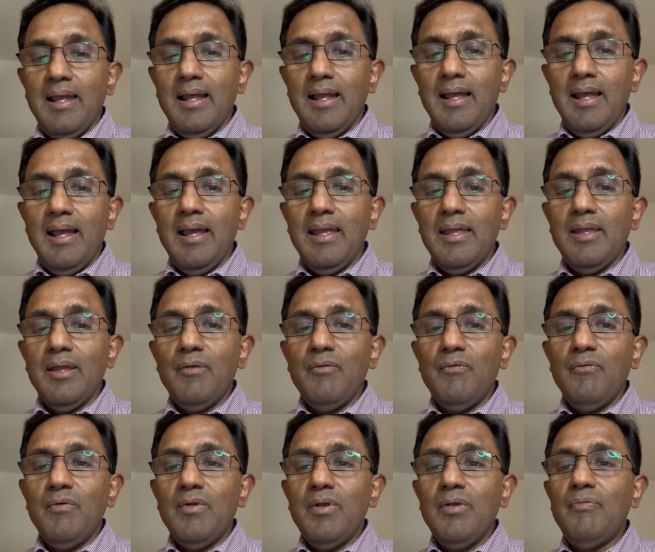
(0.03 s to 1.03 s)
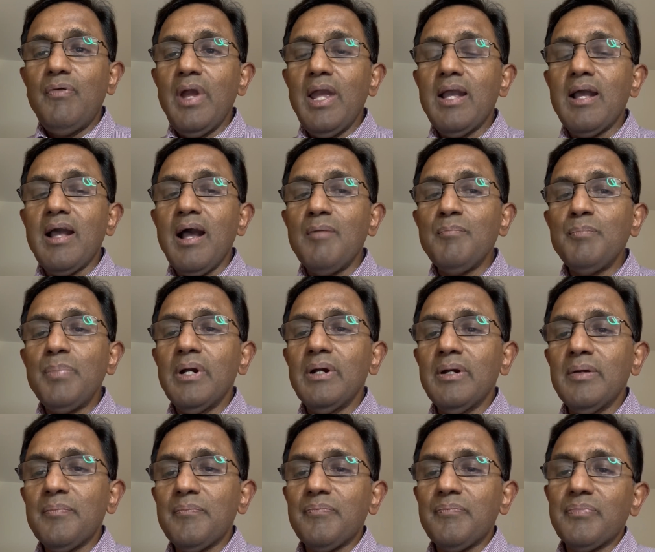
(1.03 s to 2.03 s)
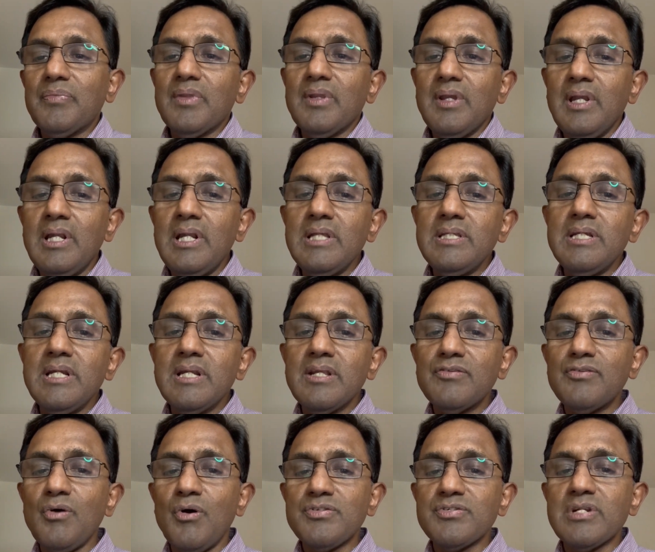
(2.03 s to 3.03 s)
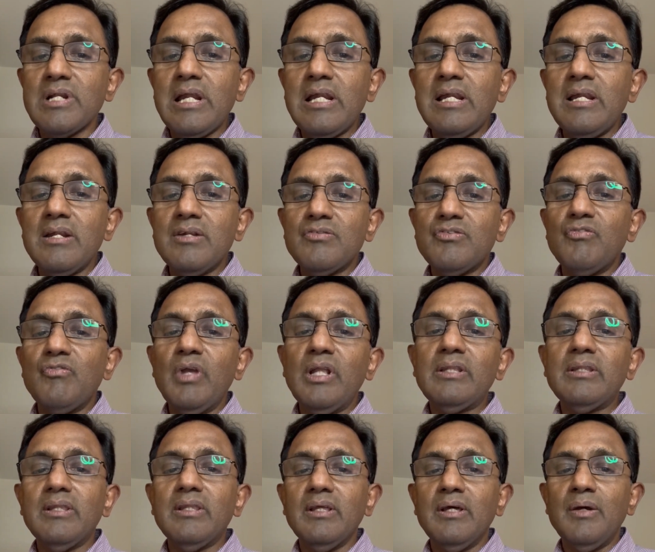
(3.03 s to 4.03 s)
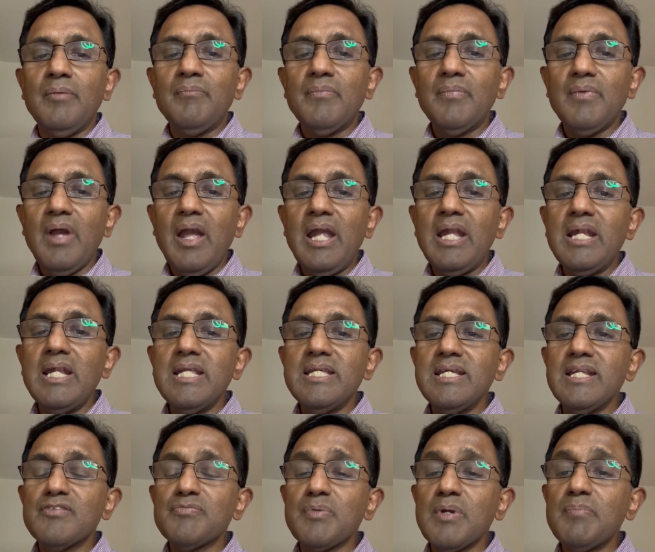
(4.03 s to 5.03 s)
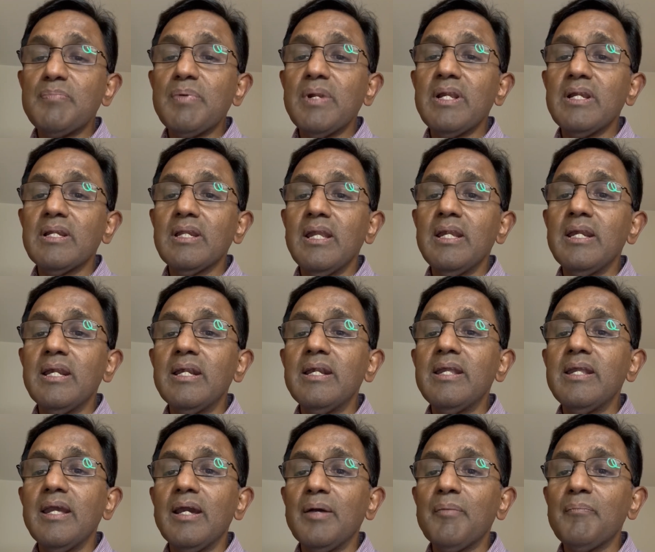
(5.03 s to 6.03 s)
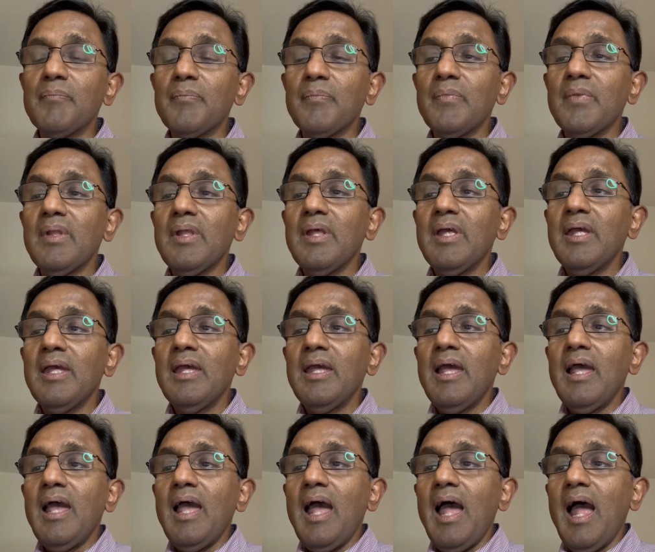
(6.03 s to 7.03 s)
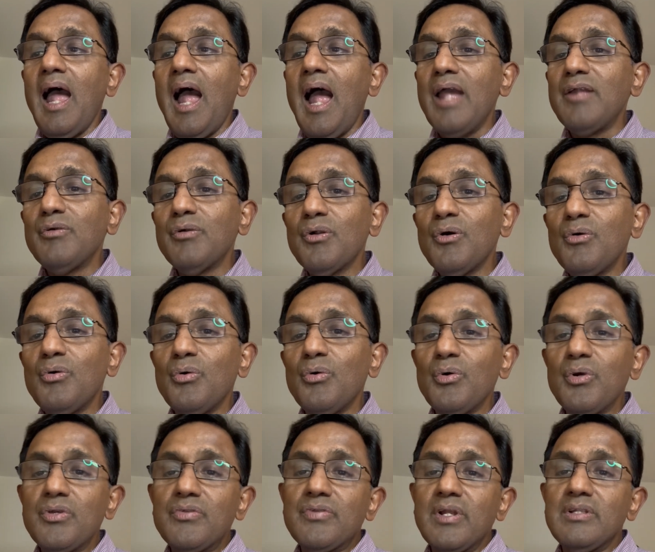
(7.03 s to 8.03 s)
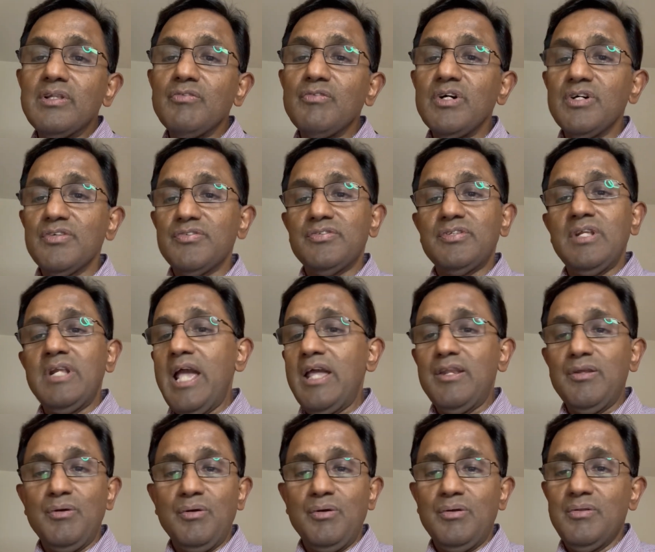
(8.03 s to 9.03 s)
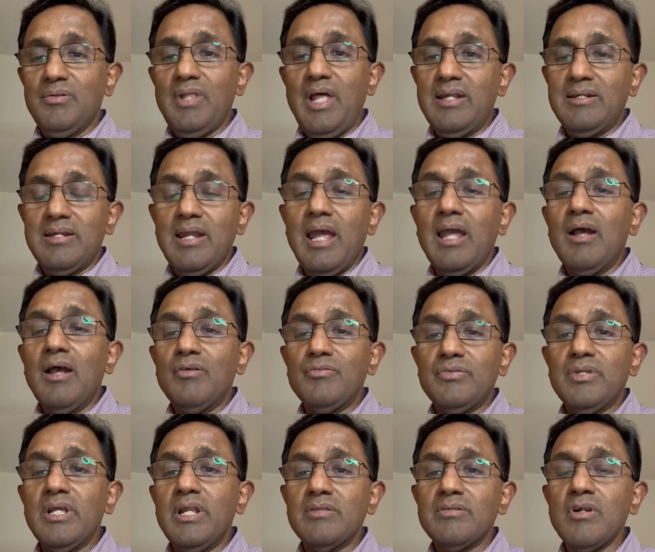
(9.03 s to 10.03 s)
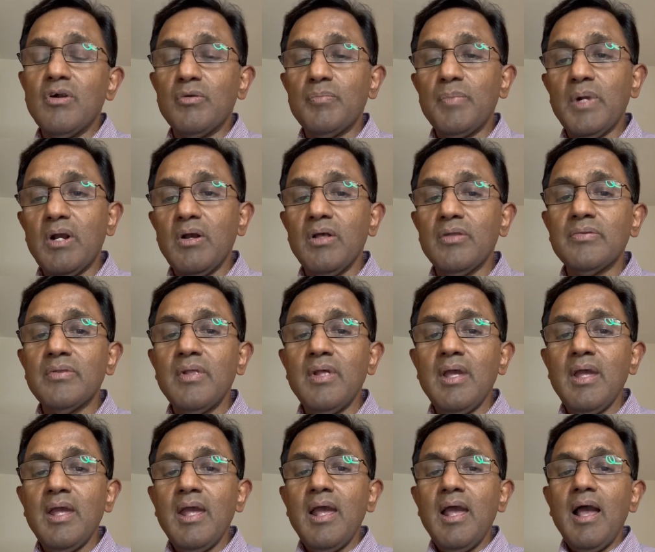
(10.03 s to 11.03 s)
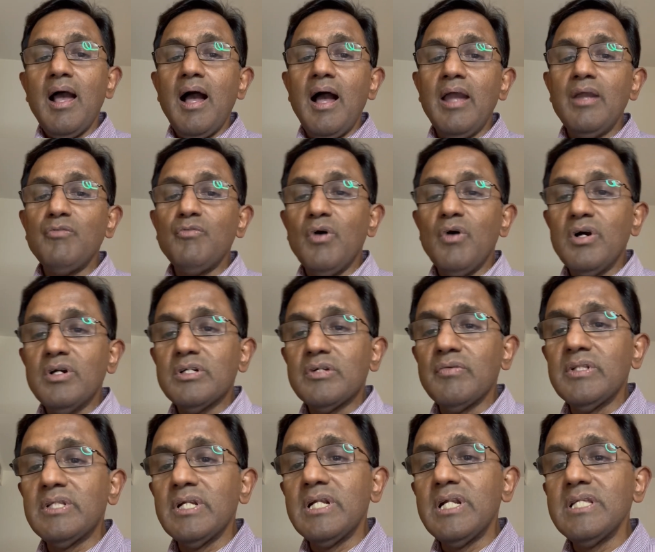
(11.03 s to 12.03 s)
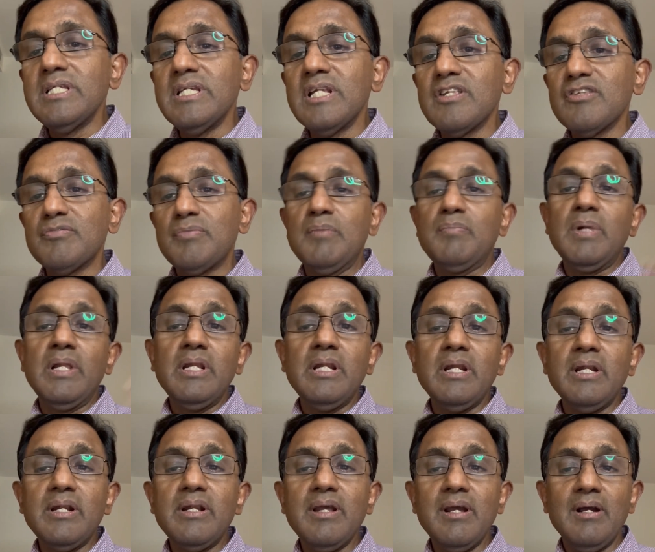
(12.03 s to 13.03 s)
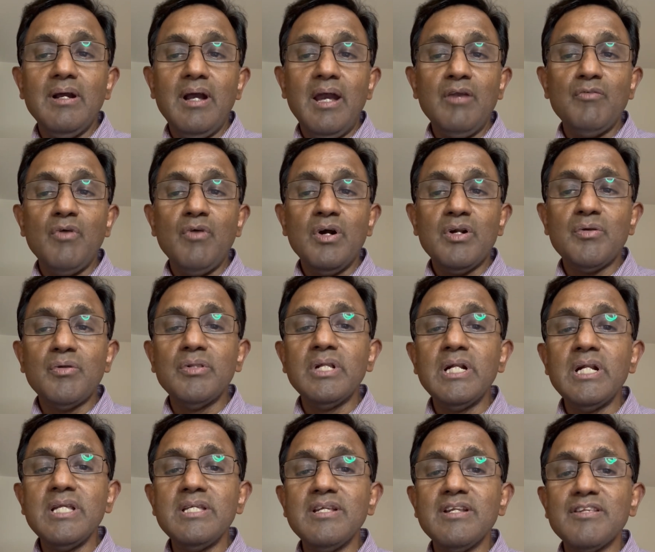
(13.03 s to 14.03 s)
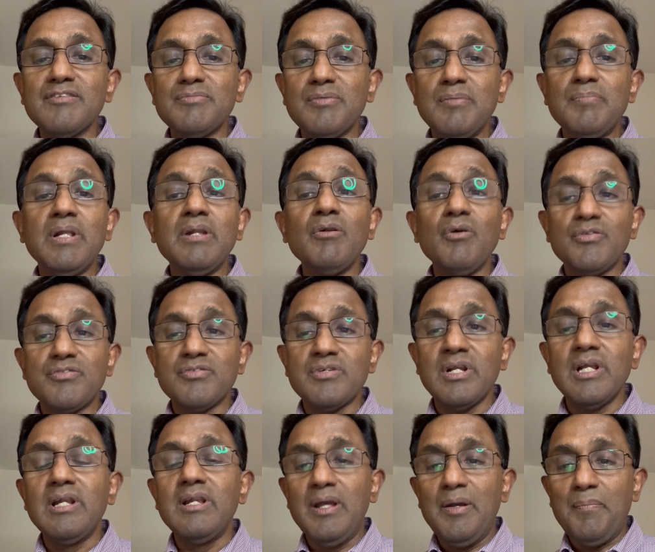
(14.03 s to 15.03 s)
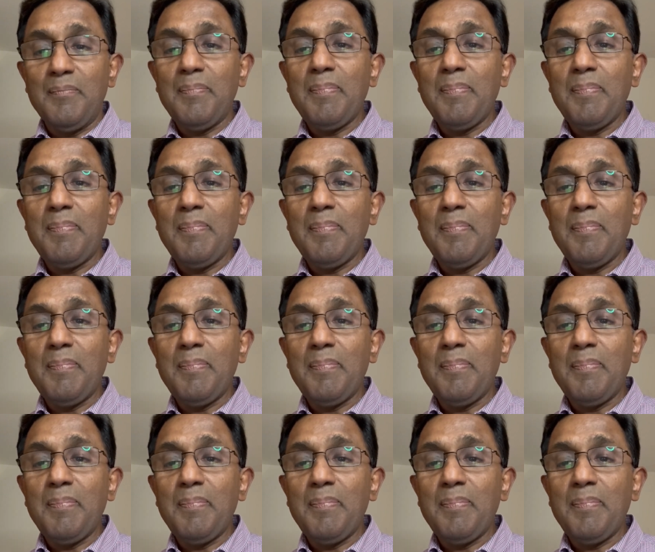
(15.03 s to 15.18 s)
If I compare Indigenous Australians with Indigenous people in India, I don't know who is at the worst scenario. That I have serious doubt, because I worked with Indigenous people in India, I worked with Indigenous people in Australia.